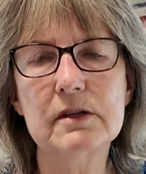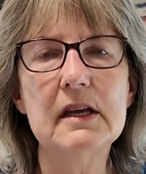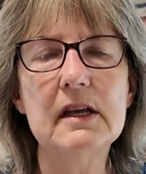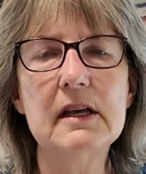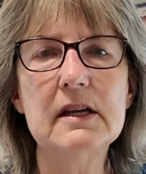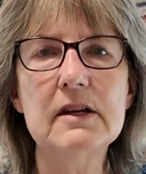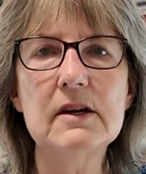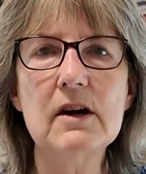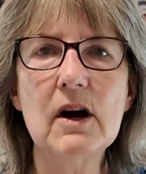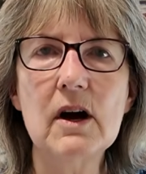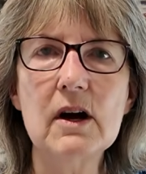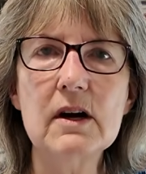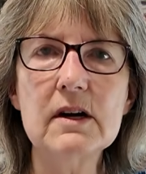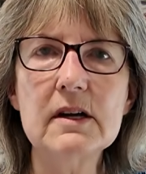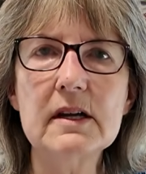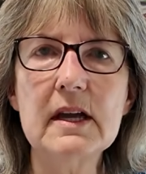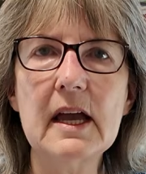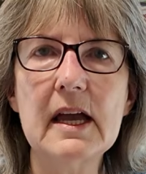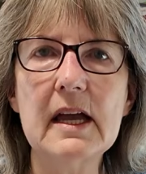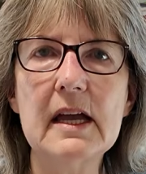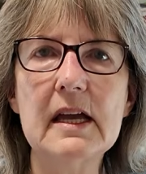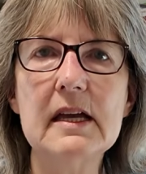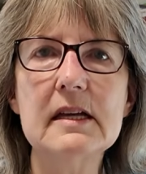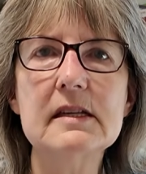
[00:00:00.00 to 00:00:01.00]
In our
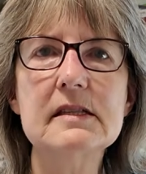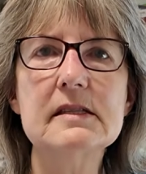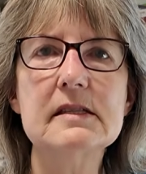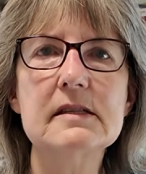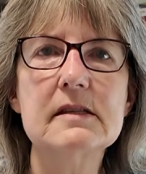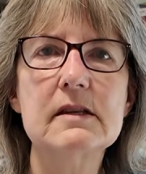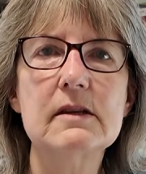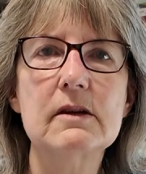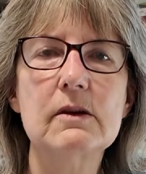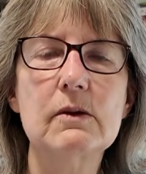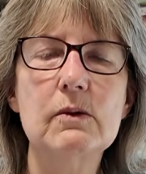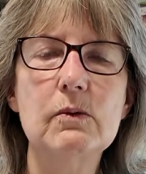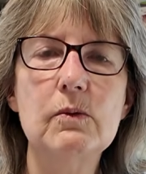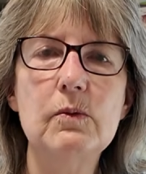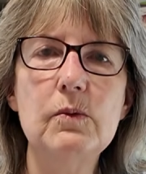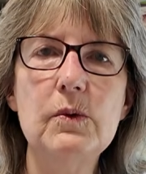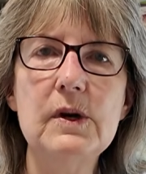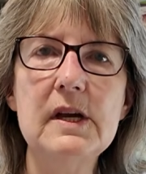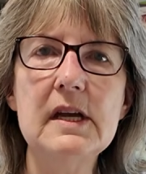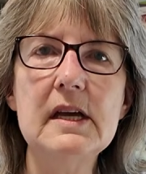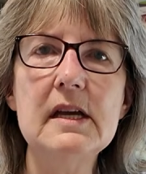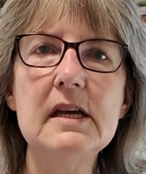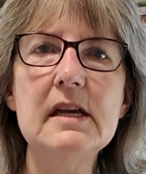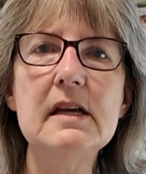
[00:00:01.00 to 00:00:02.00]
case,
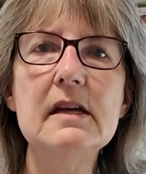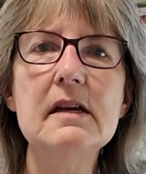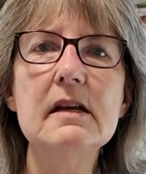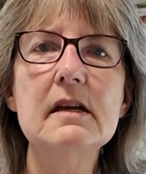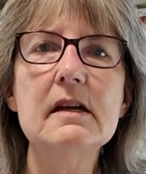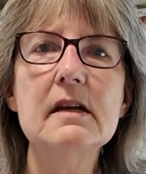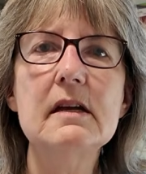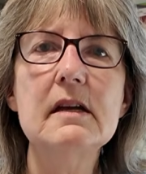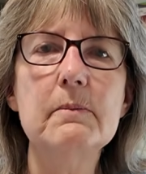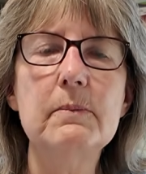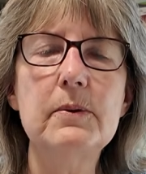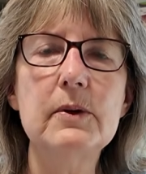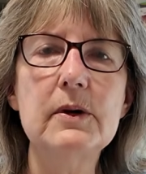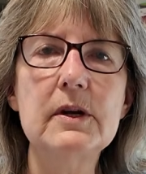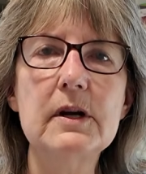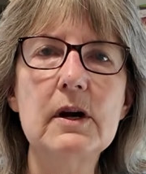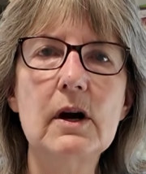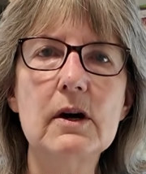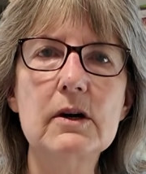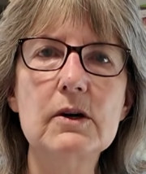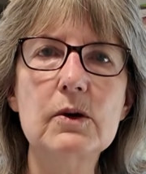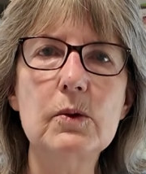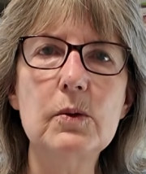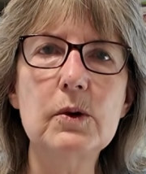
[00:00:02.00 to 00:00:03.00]
we put
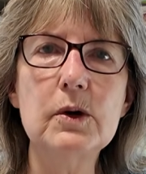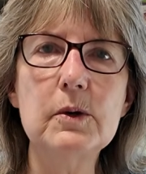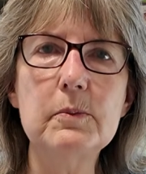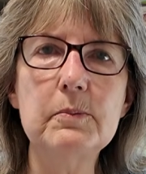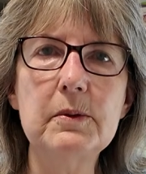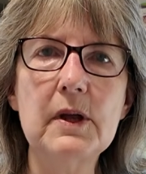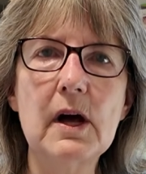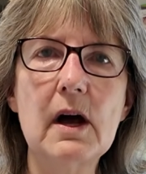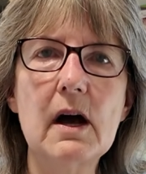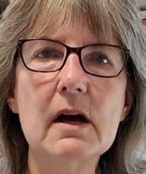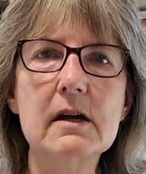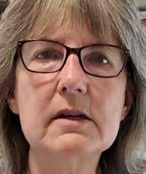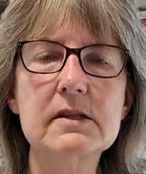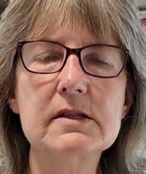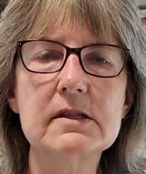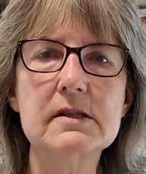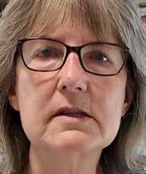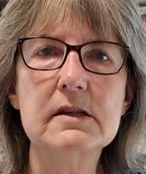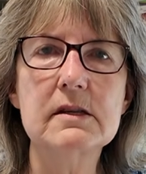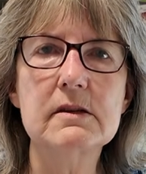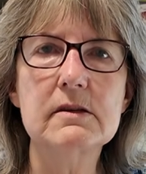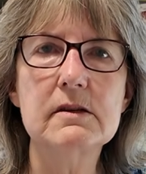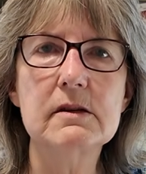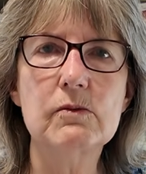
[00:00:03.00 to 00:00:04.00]
our quilt
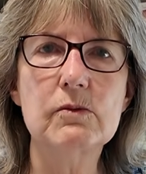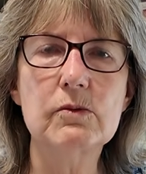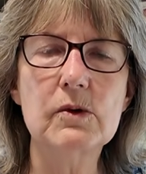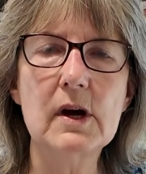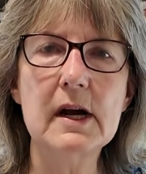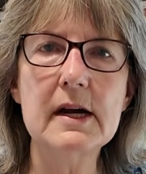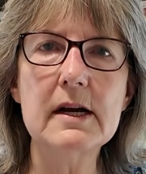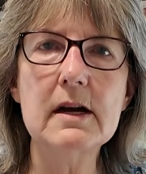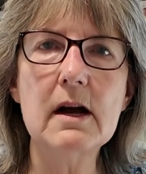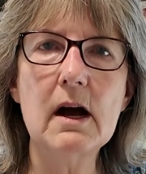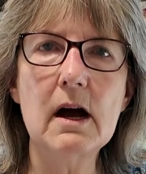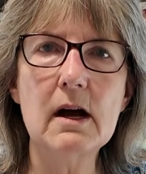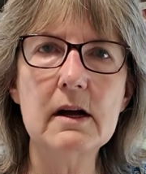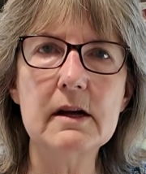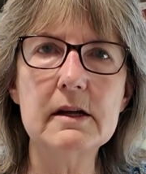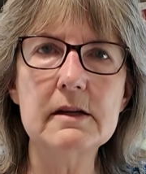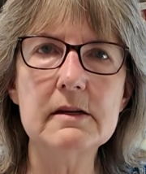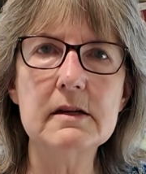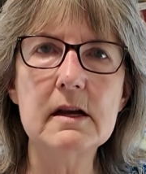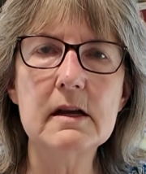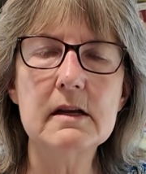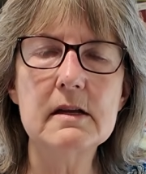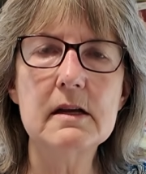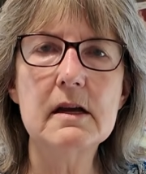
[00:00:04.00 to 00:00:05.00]
blocks right
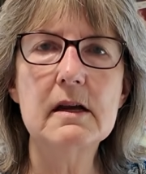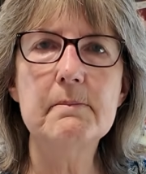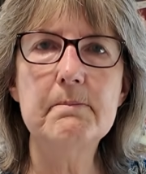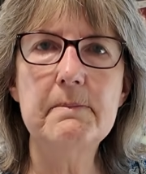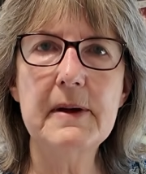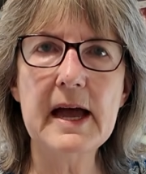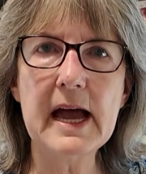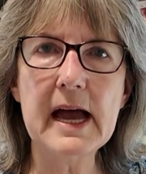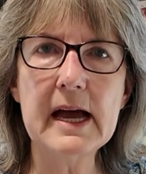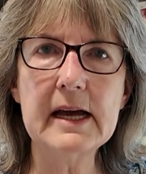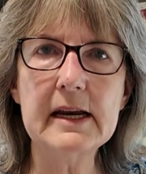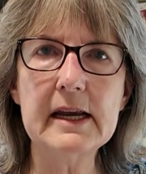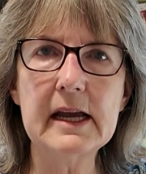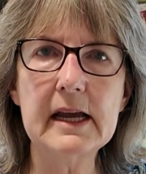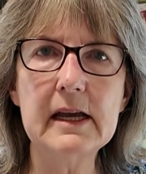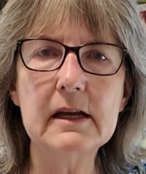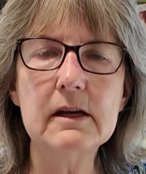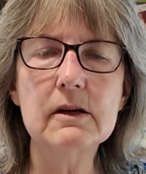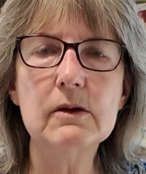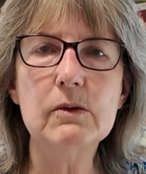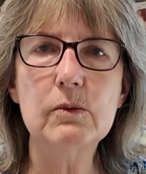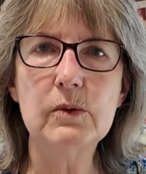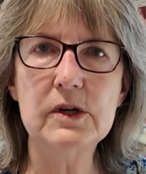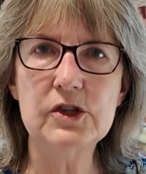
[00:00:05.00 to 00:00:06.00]
on
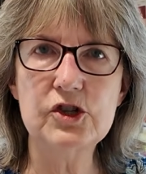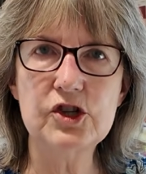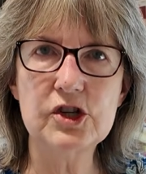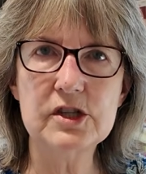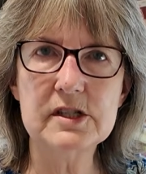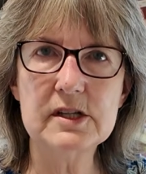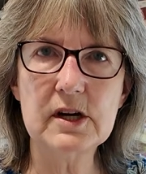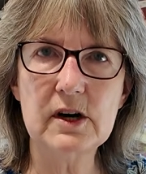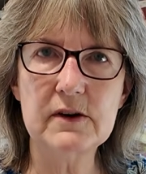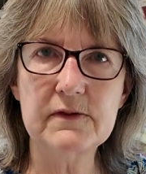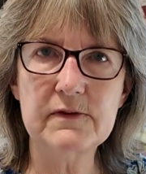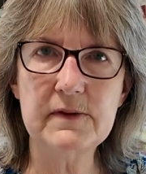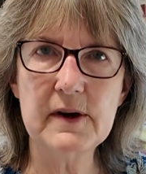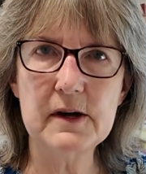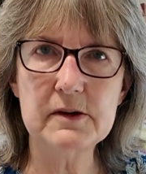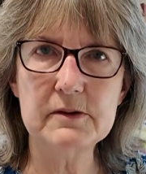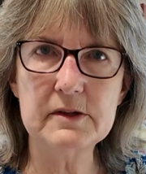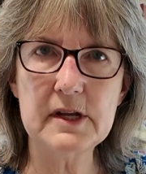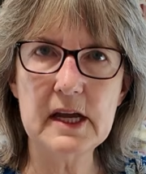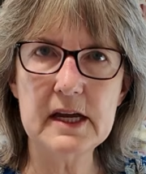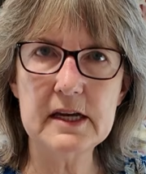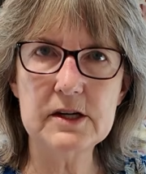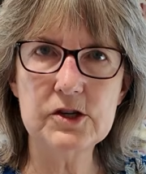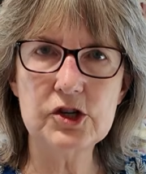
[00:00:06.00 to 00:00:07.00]
batting, which is our
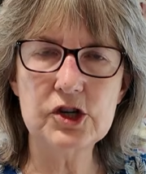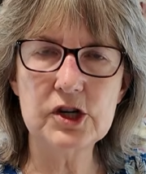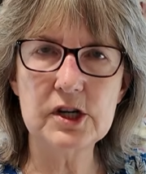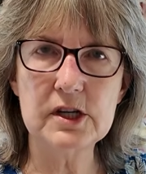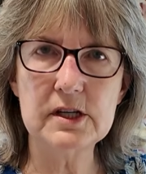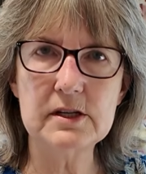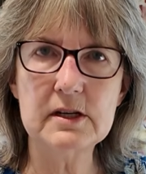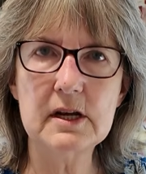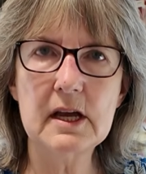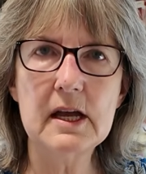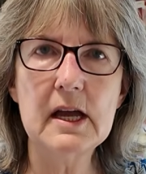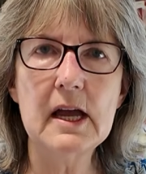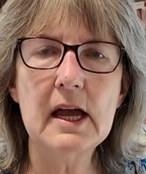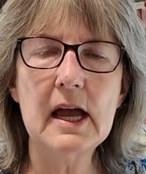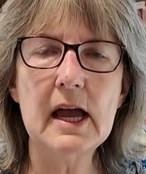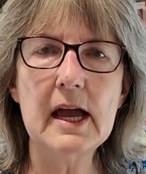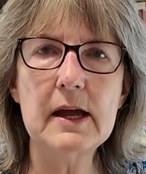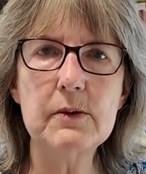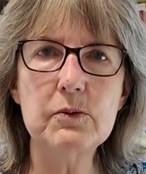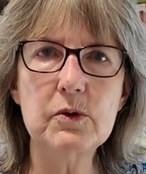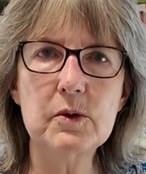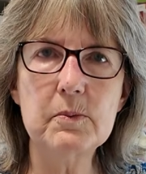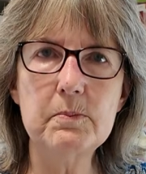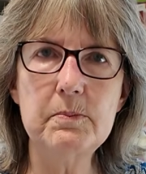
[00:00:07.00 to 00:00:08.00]
foundation,
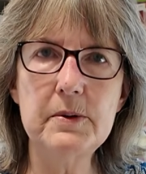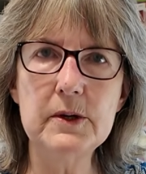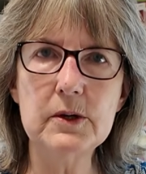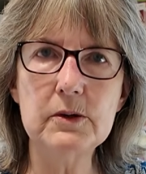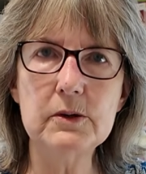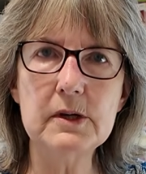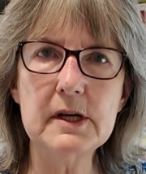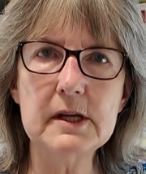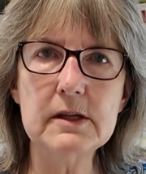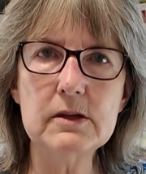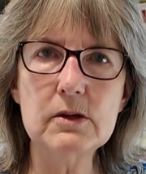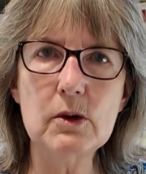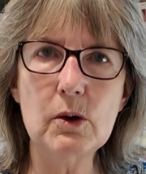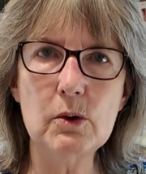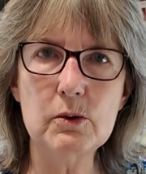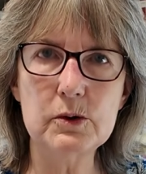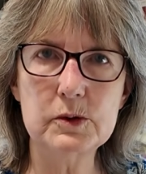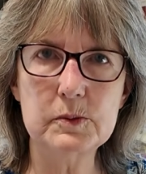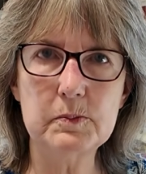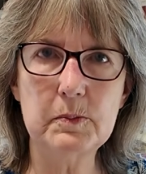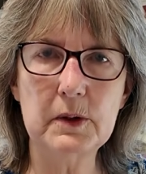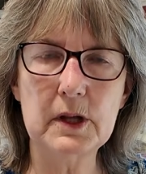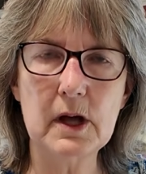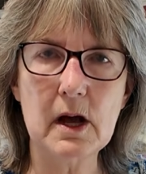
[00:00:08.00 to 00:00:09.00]
and we're building
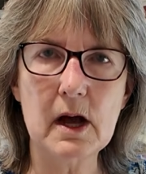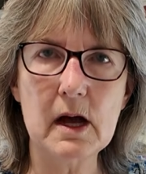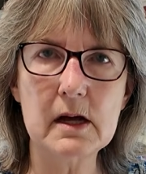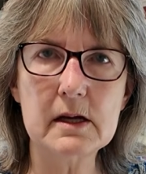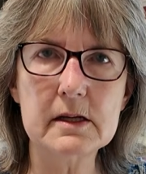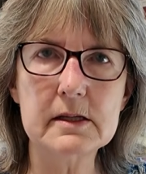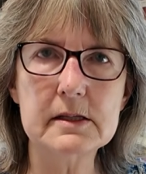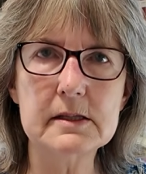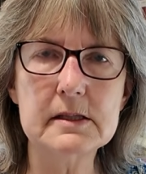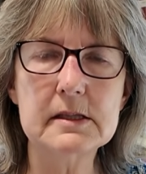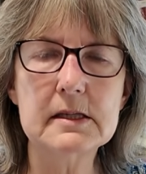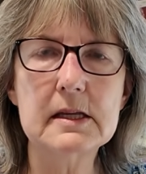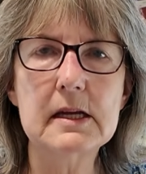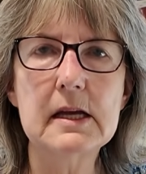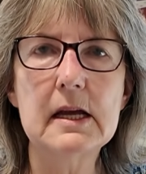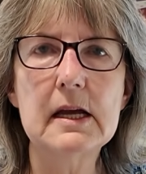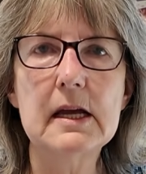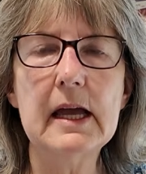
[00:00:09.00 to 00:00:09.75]
those blocks.